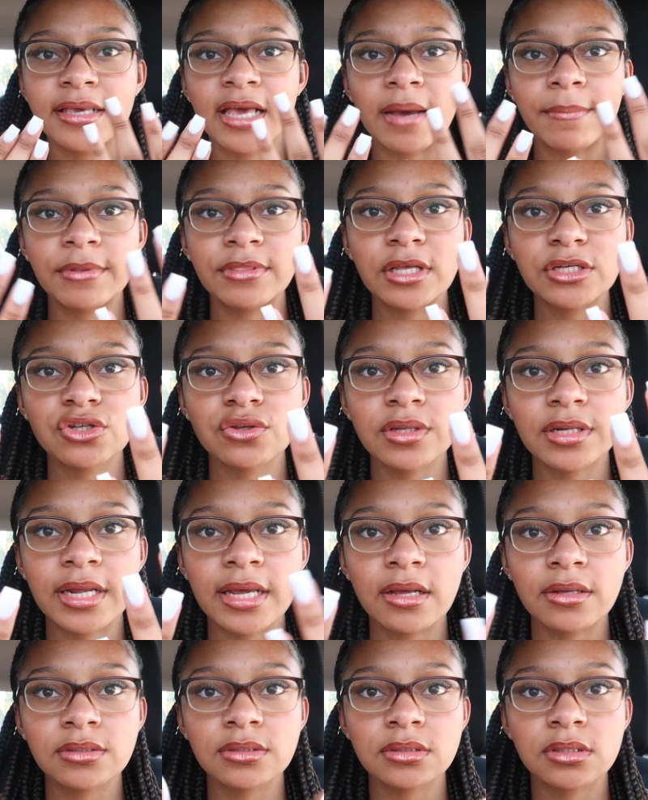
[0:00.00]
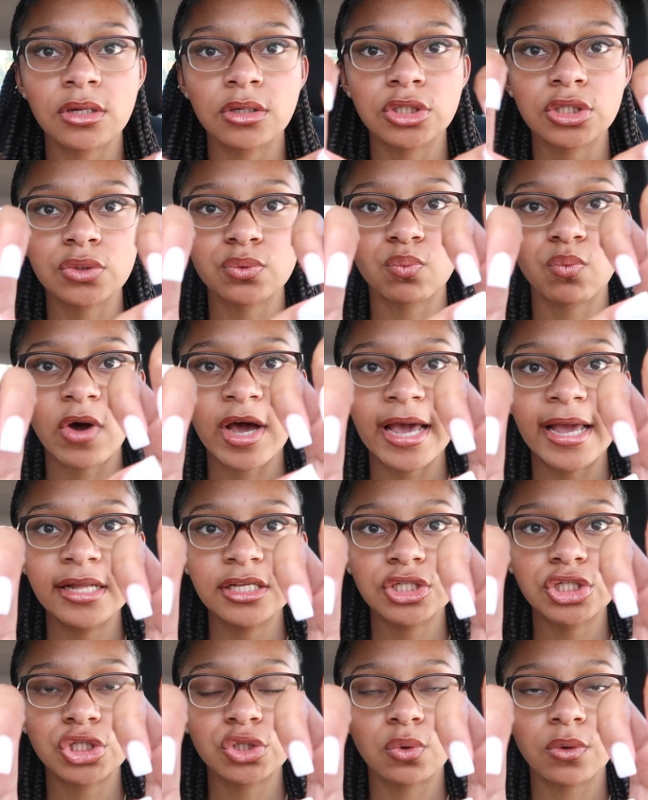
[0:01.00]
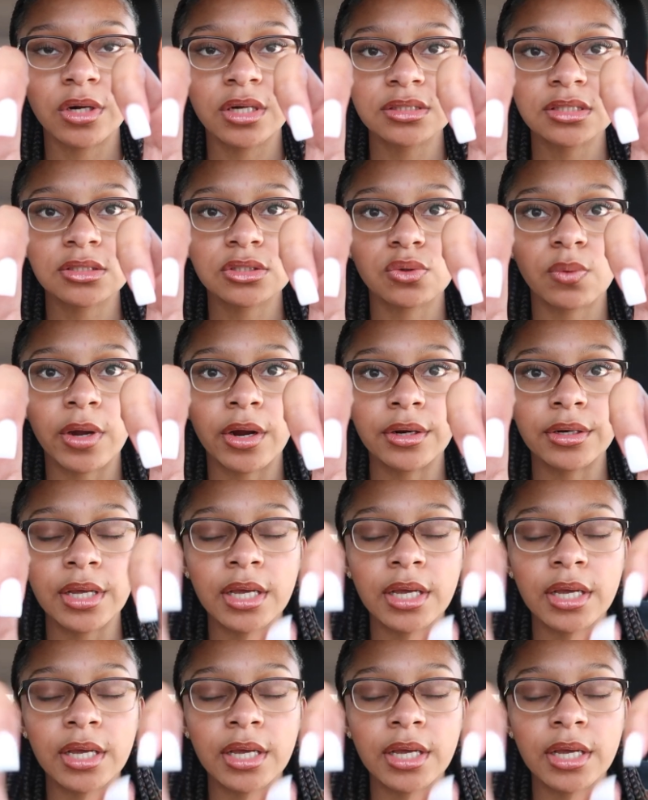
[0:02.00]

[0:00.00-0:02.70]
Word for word: yeah but these are the nails they're just white short square